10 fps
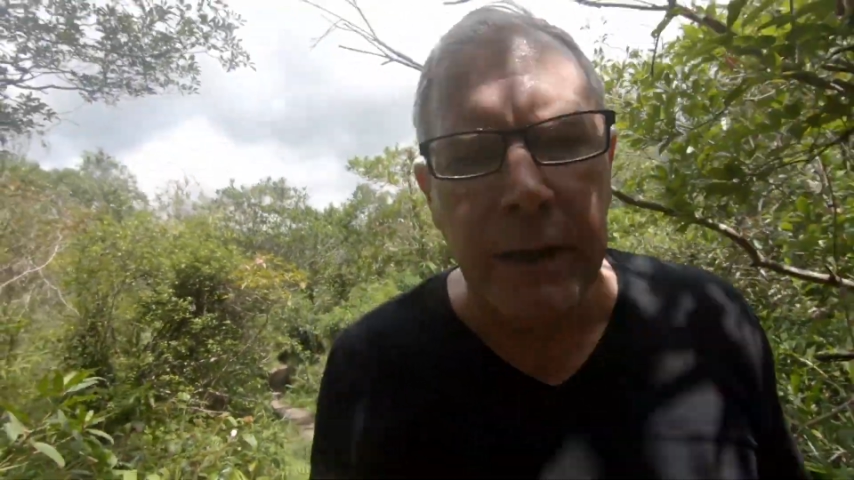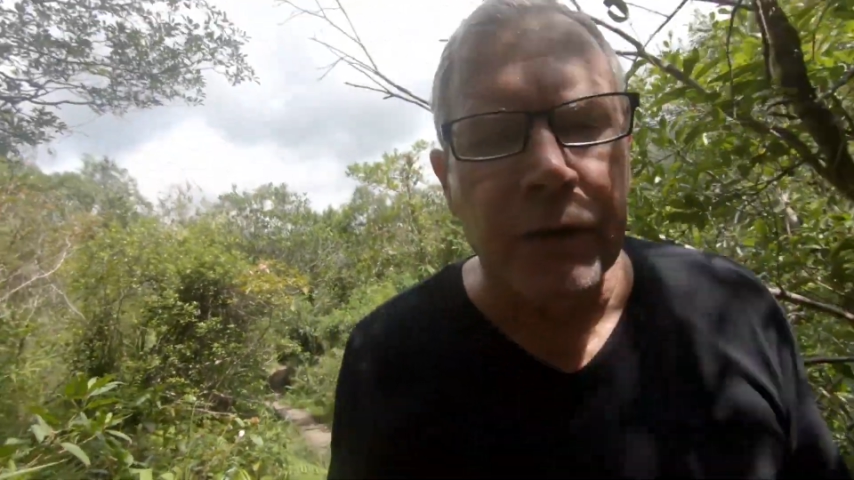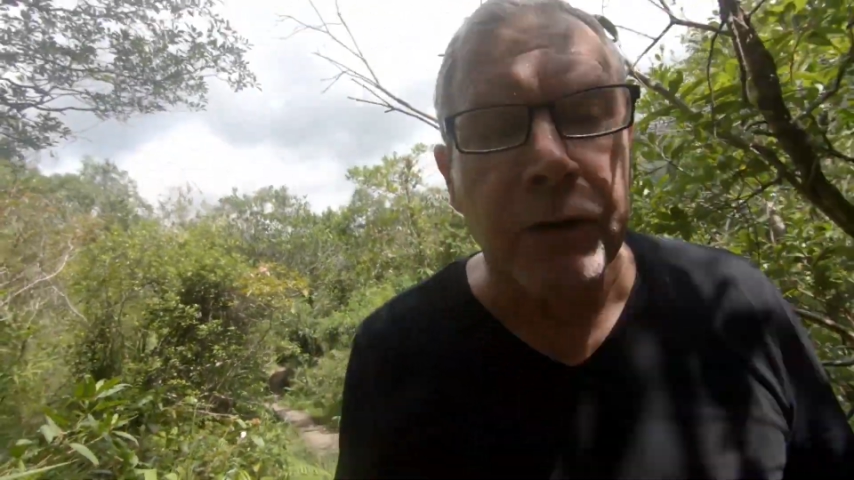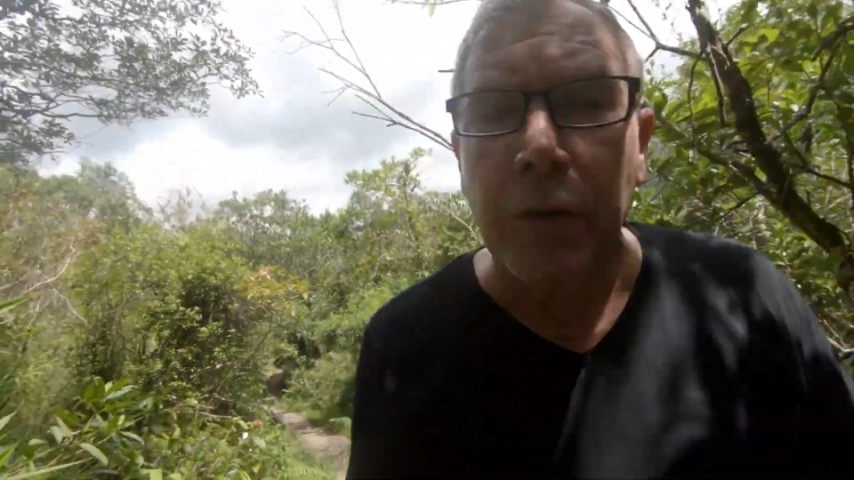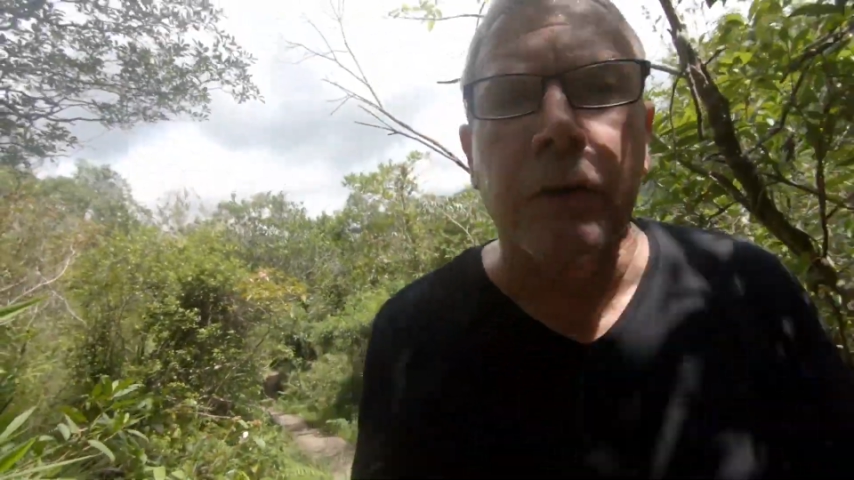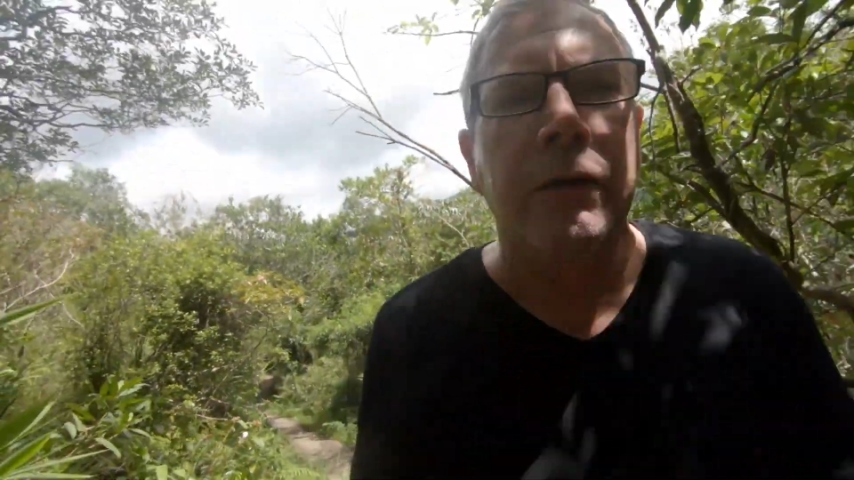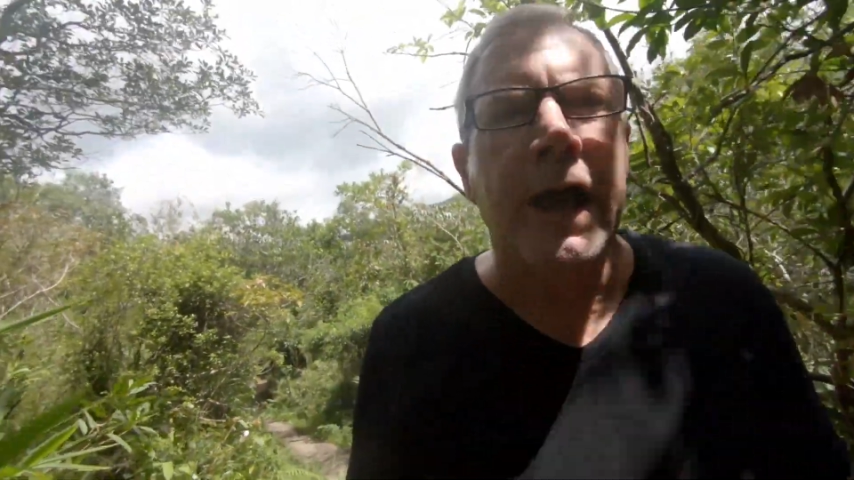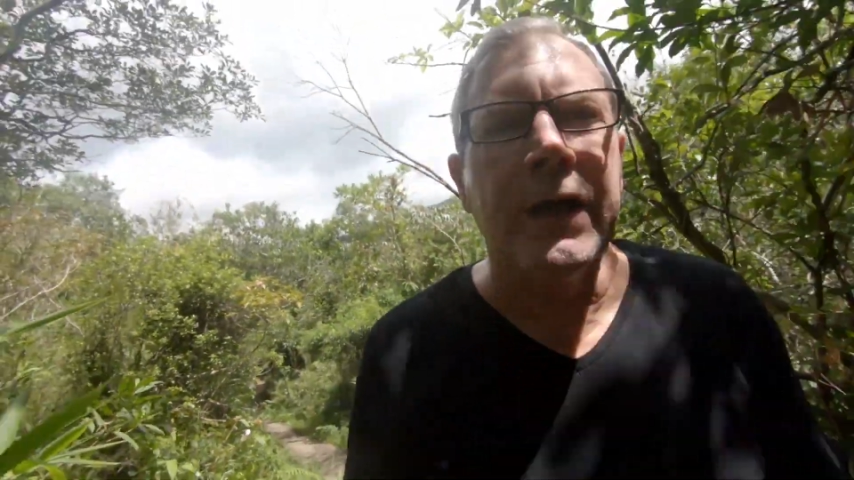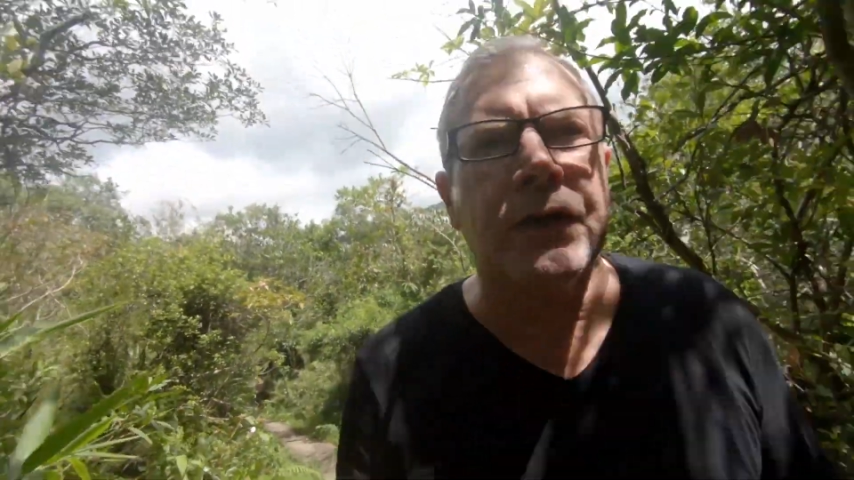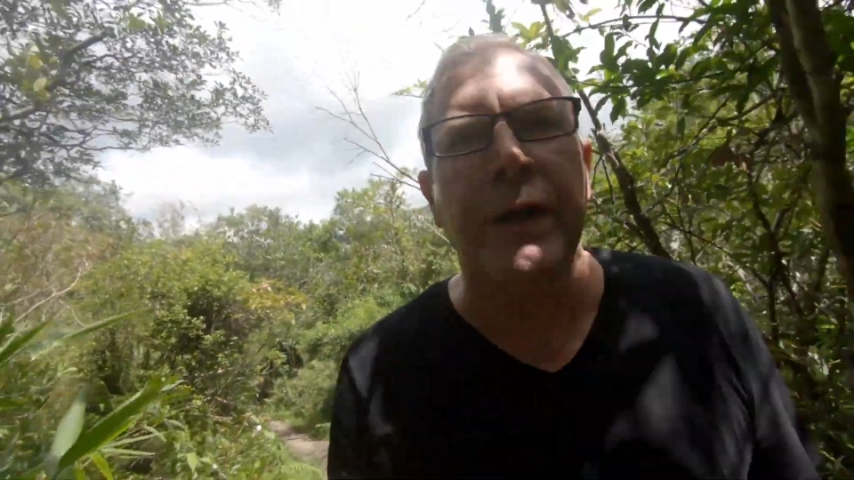is new
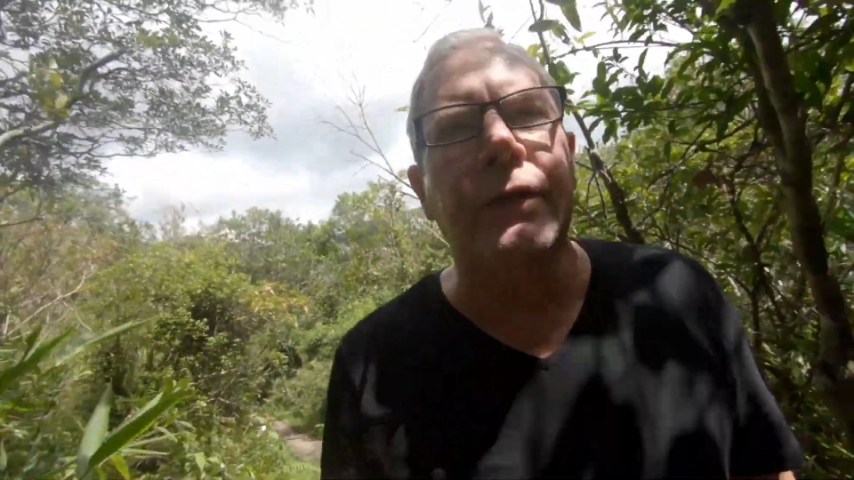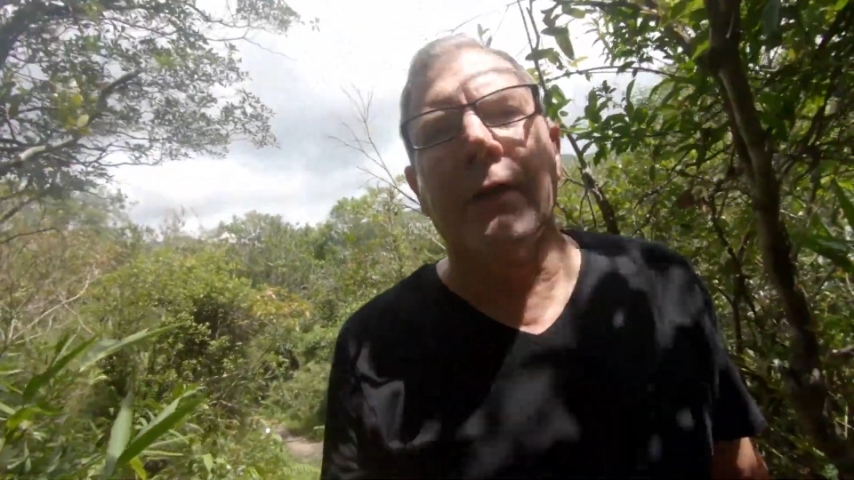creation,